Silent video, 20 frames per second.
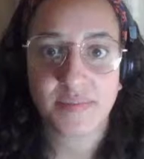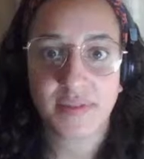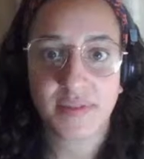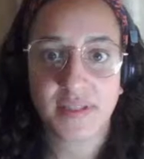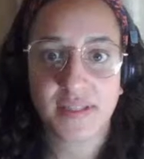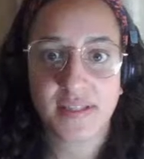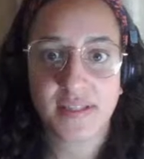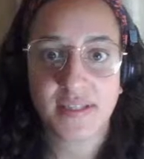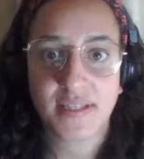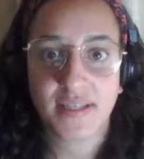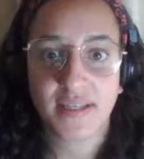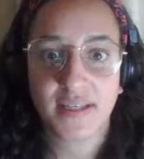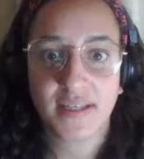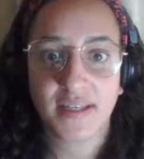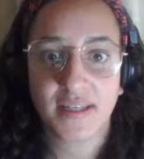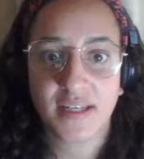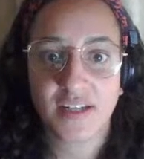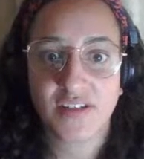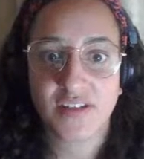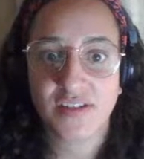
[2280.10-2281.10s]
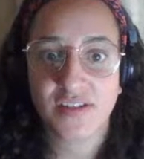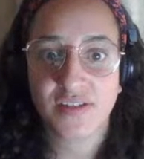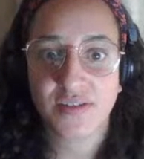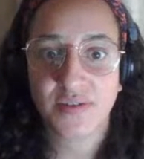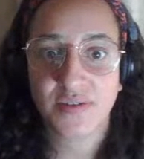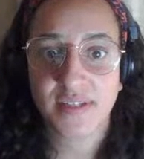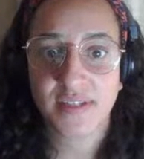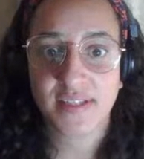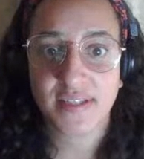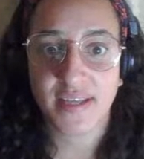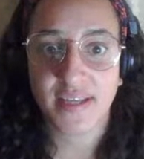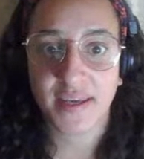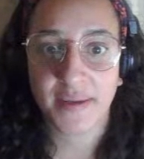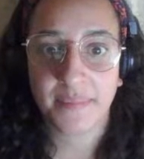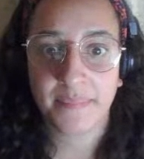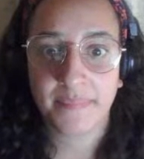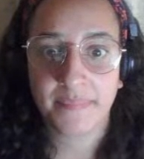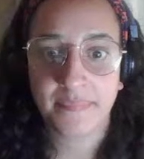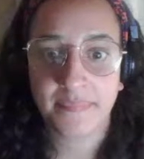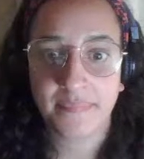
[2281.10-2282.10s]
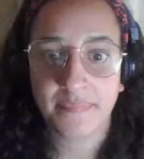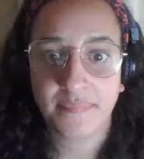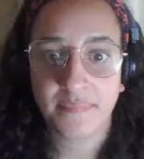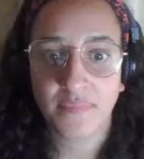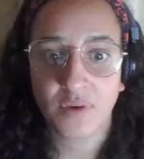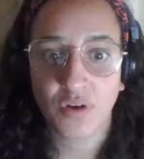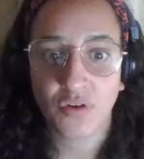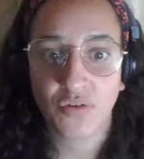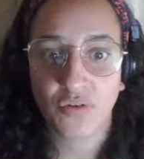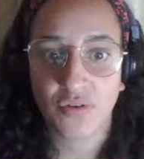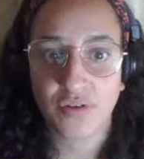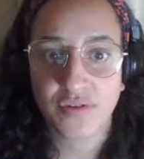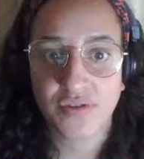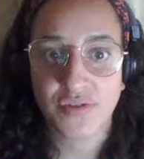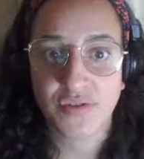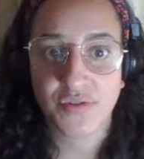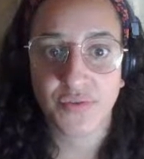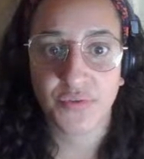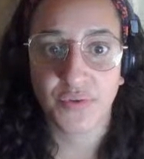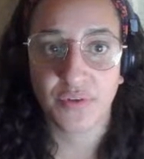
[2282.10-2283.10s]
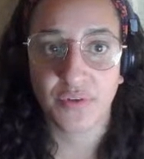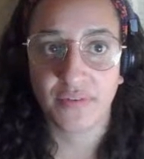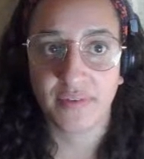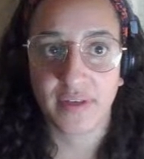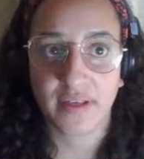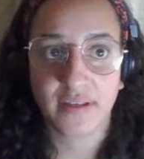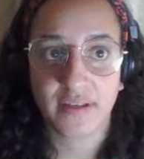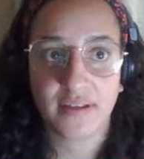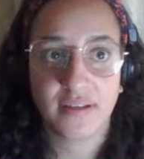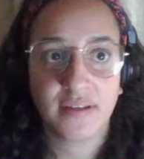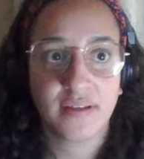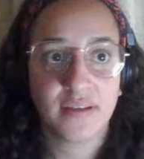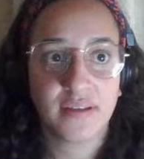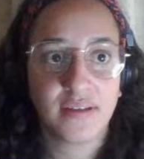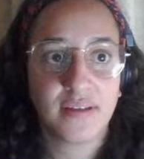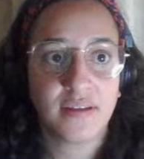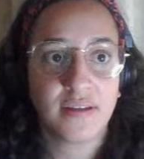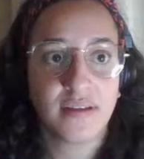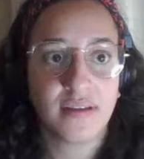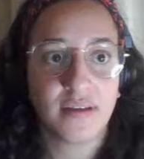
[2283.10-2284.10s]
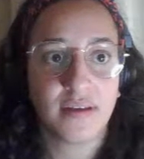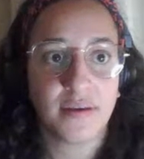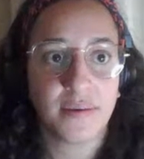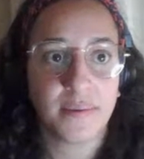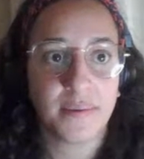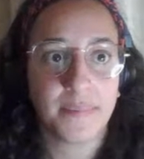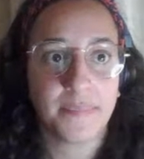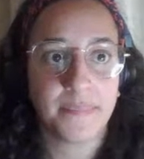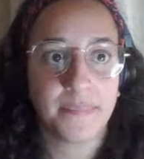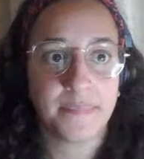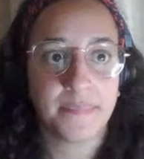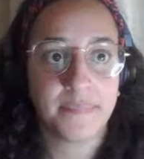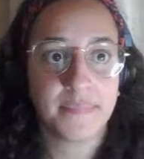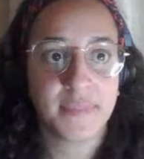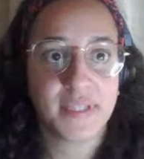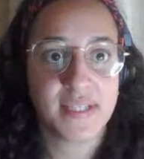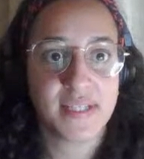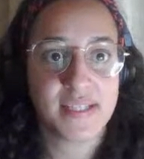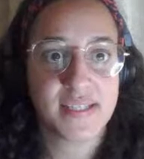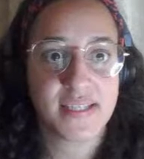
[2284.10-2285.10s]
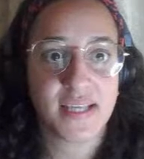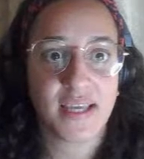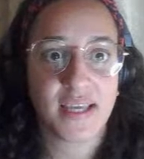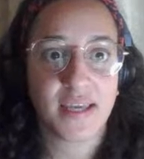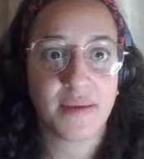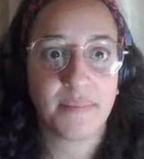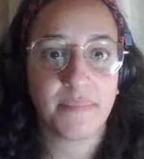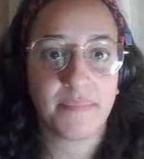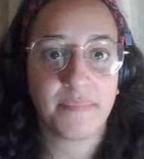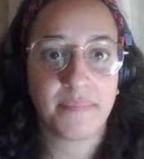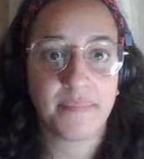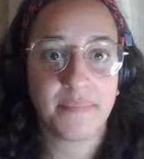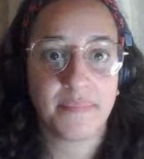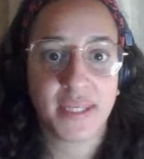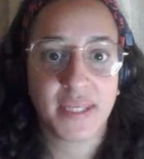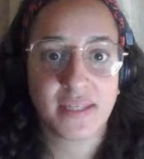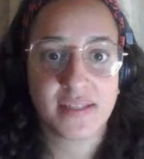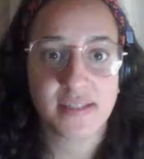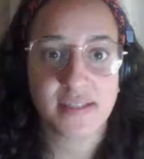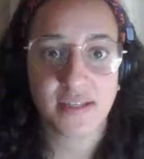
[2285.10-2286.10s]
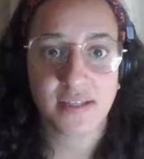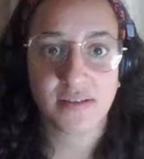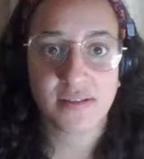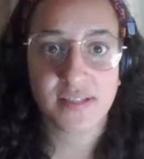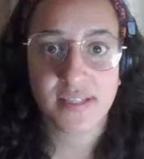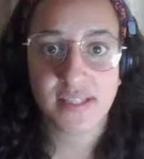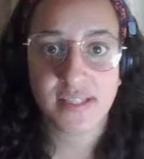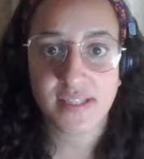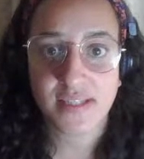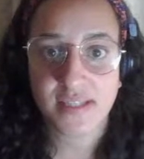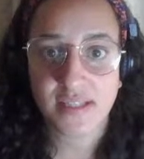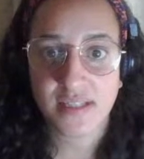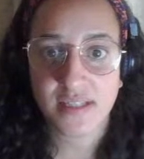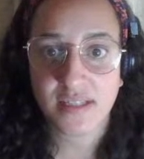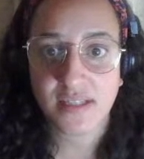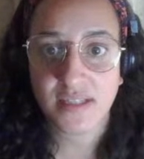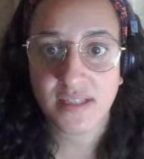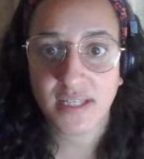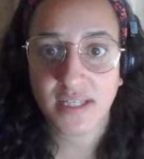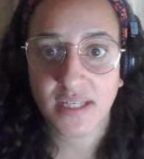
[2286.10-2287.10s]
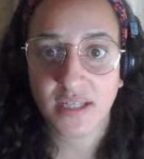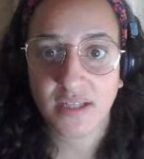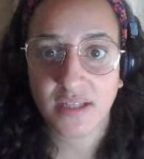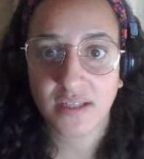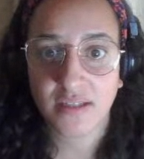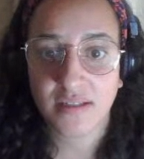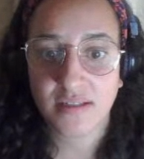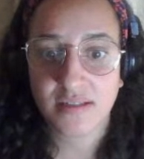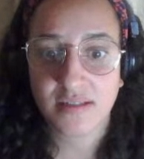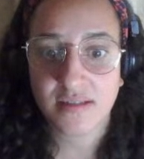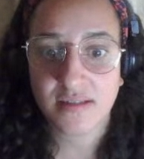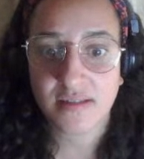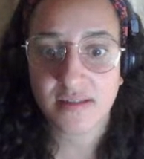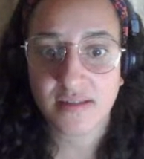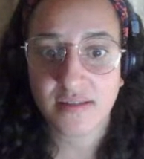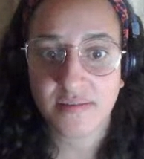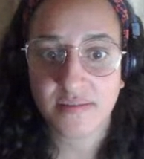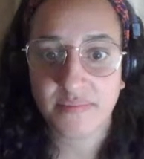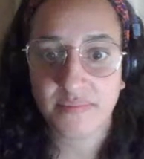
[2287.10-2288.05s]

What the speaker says: this here, and I just do the same across all of it. This makes it consistent. It just